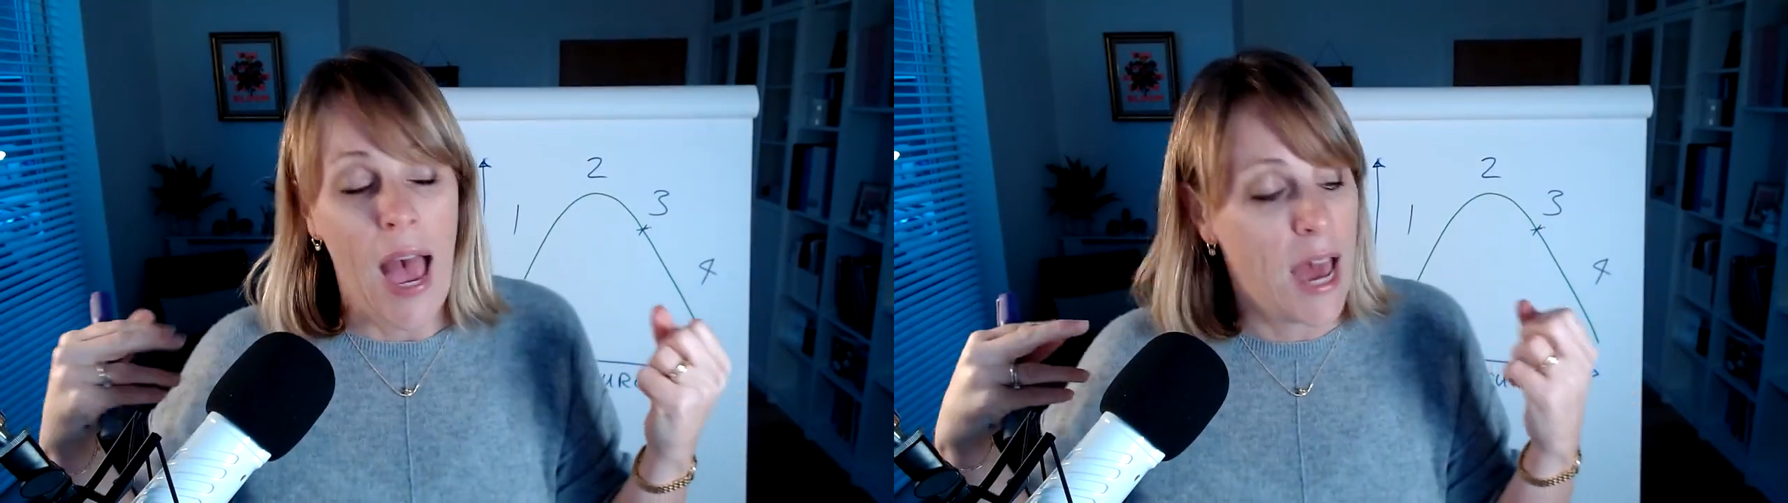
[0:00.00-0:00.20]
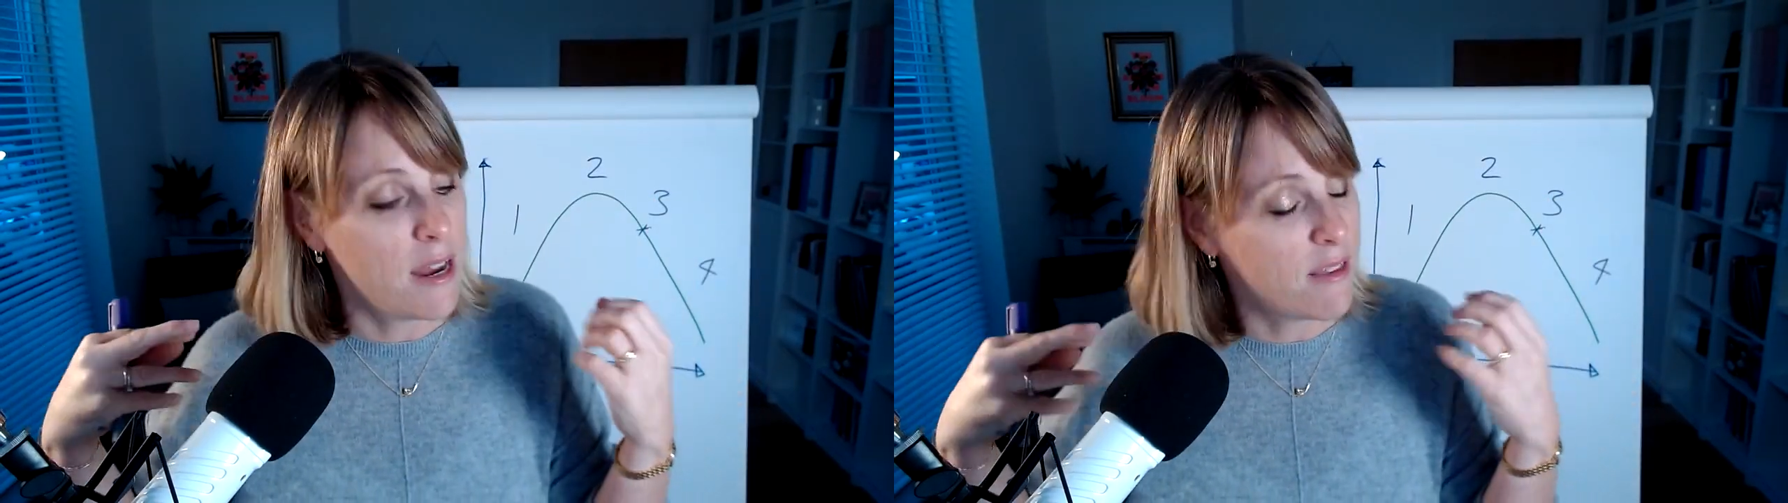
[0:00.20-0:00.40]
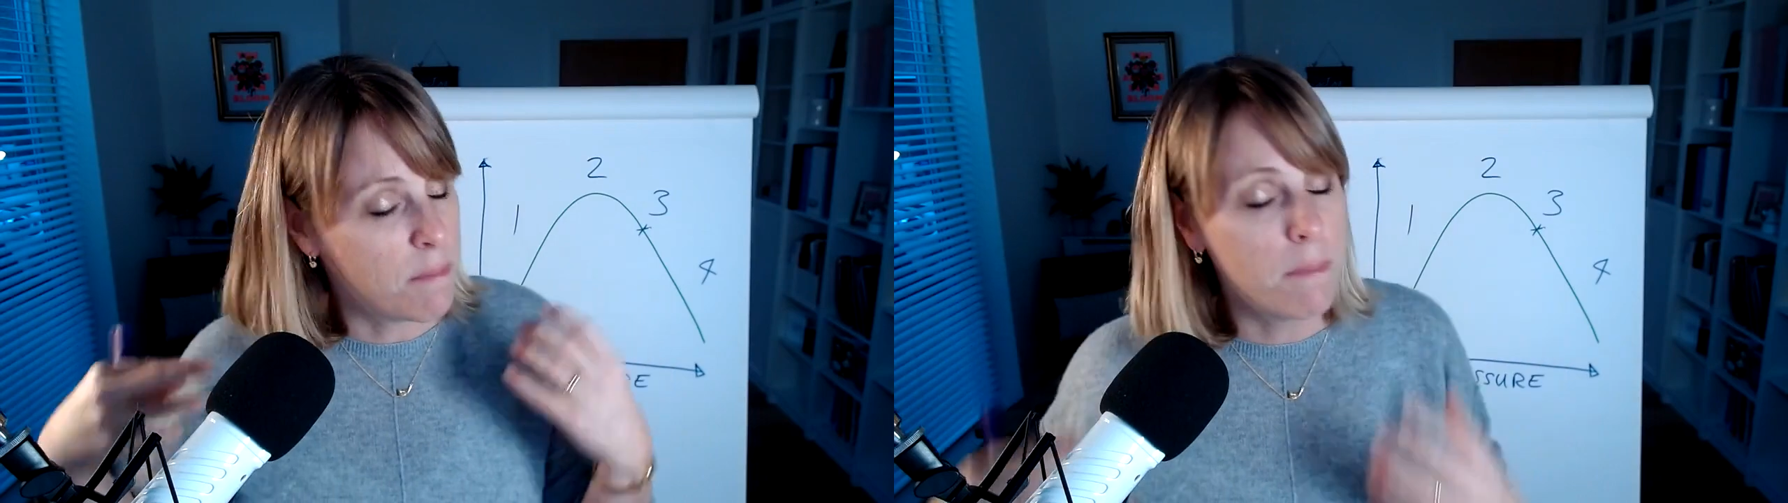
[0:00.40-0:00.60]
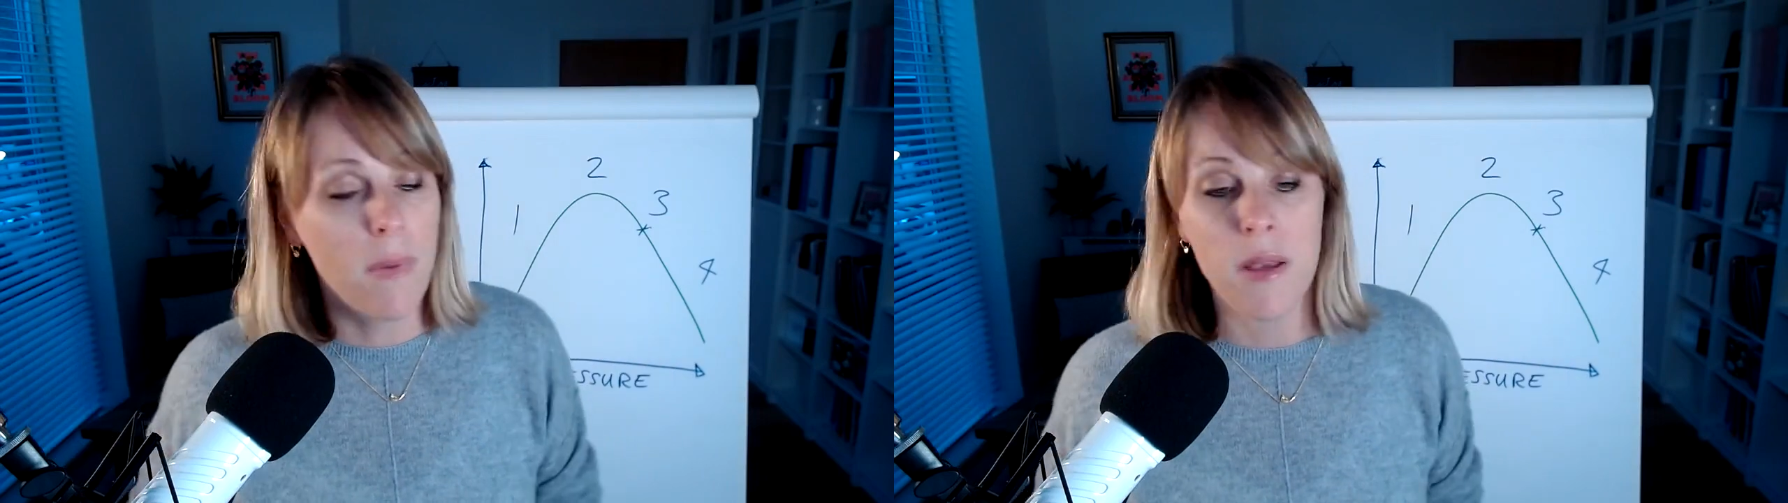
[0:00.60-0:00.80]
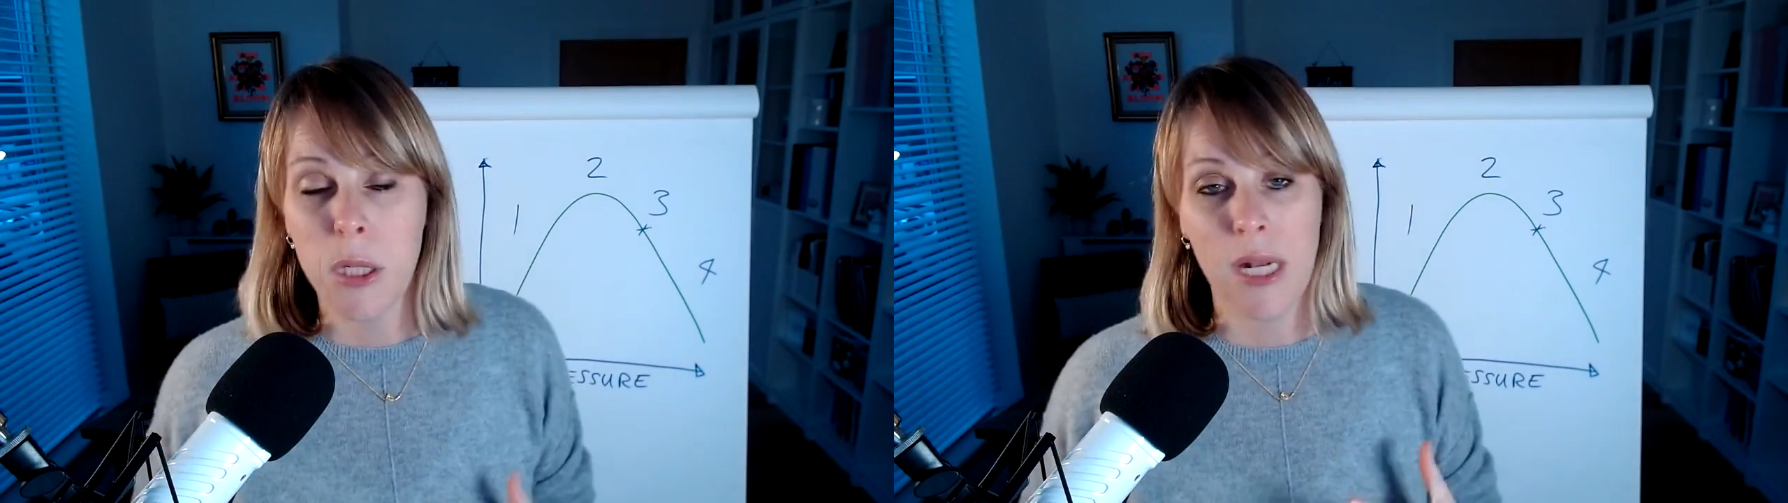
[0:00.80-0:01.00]
And it's
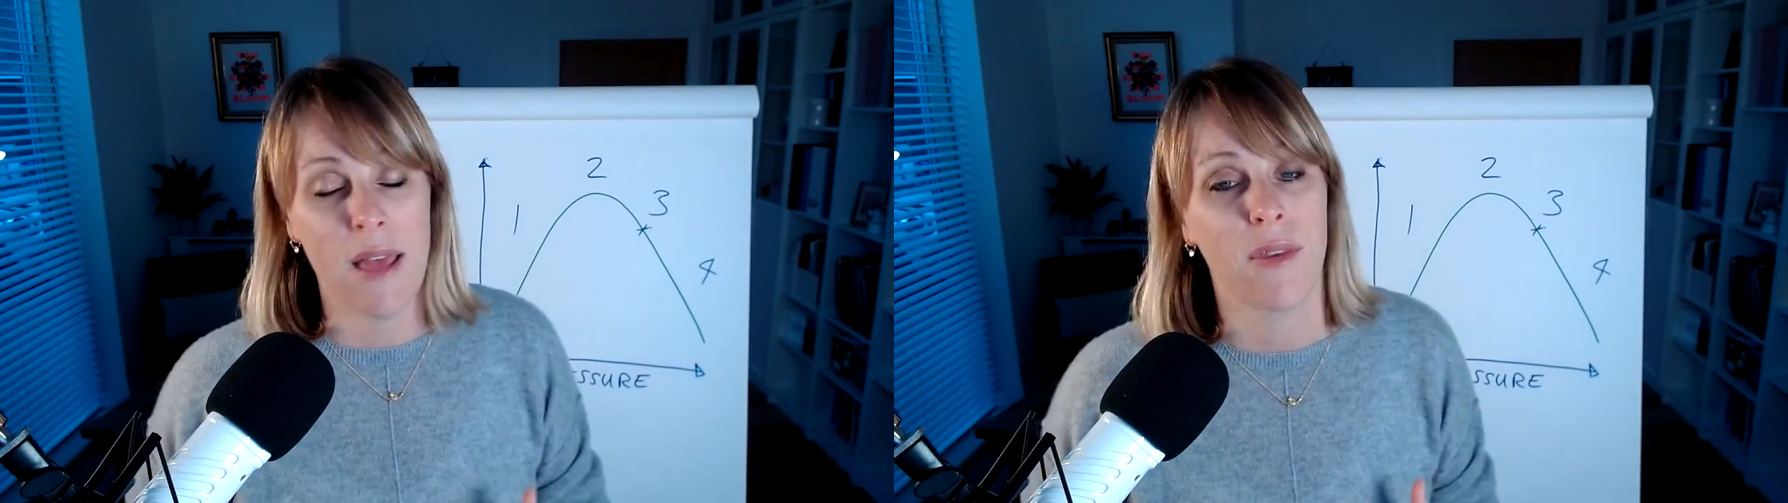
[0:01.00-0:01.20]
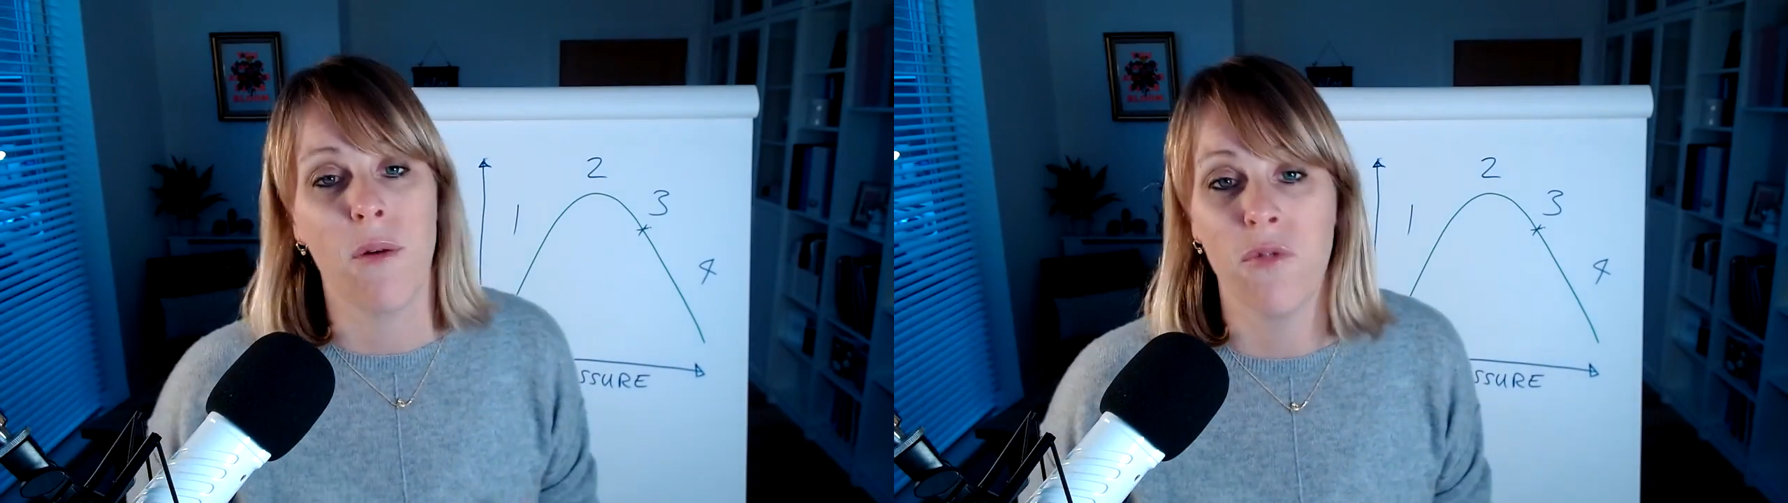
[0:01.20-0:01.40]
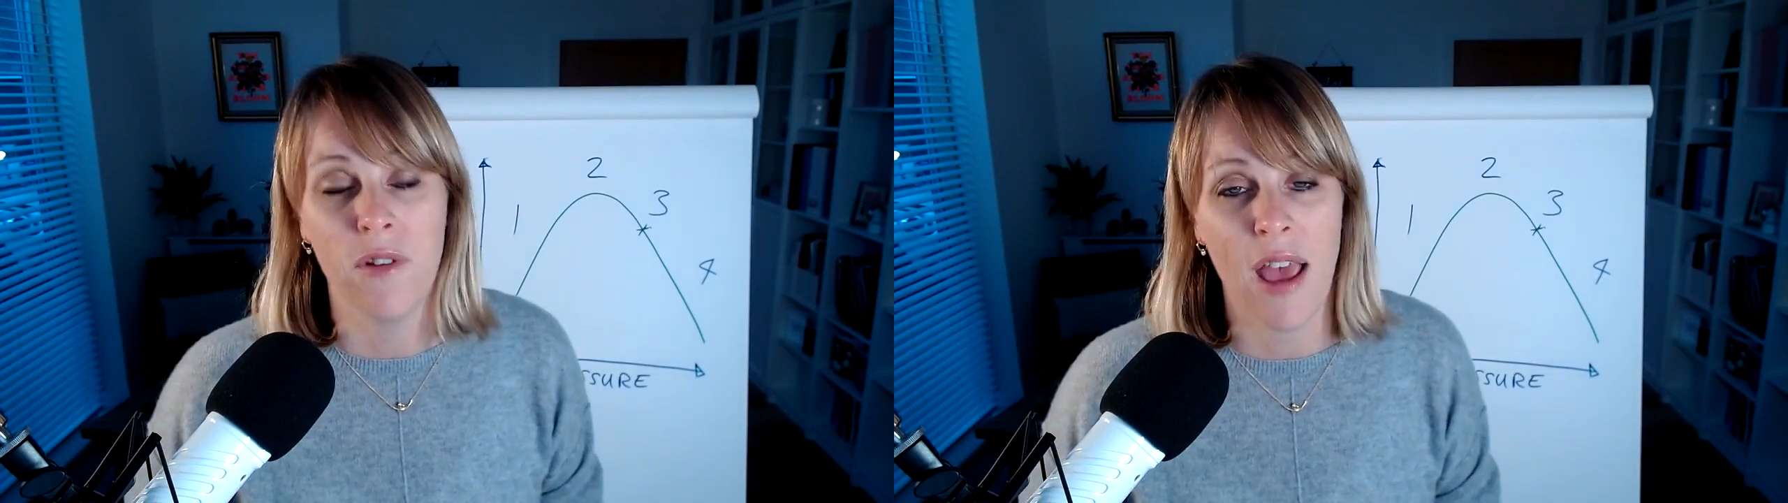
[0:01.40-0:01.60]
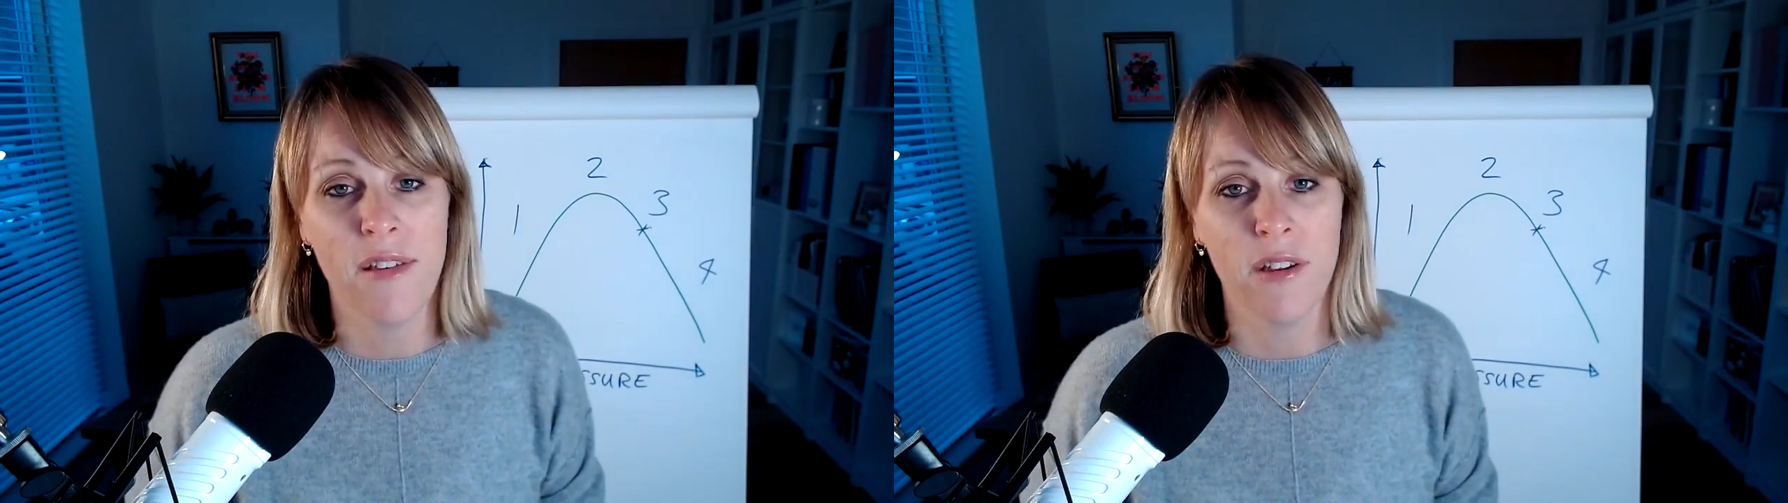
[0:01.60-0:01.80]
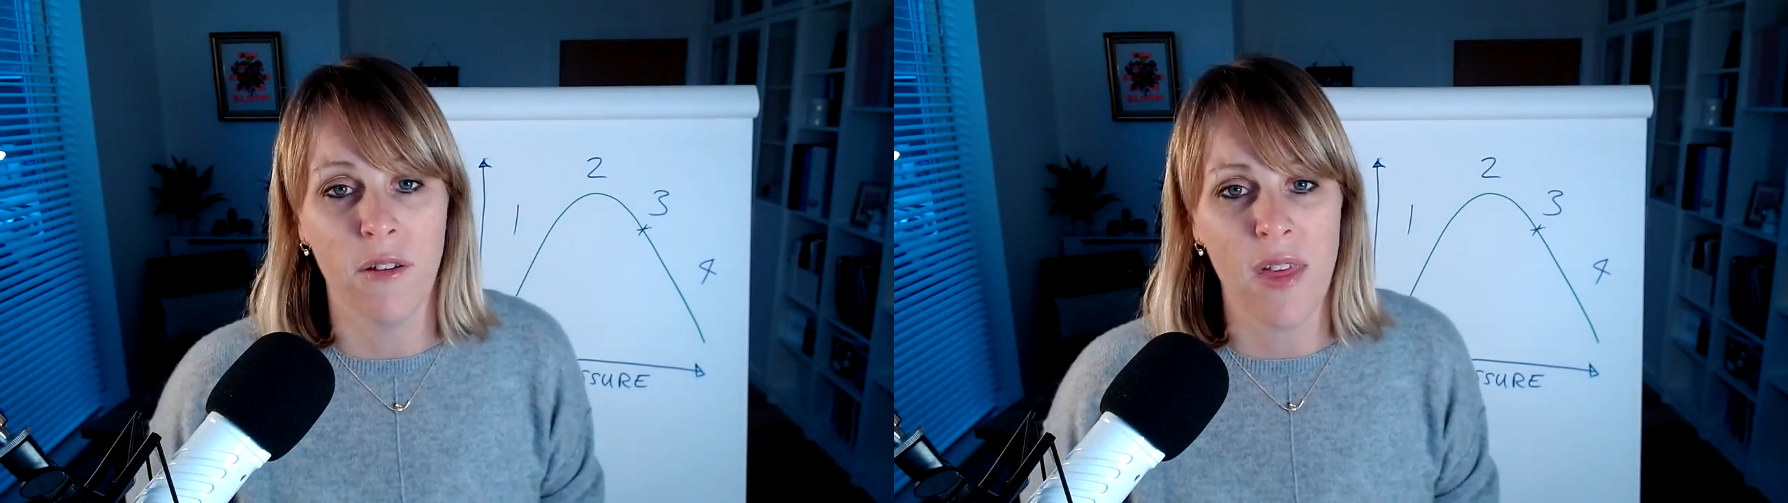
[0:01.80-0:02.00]
much less confrontational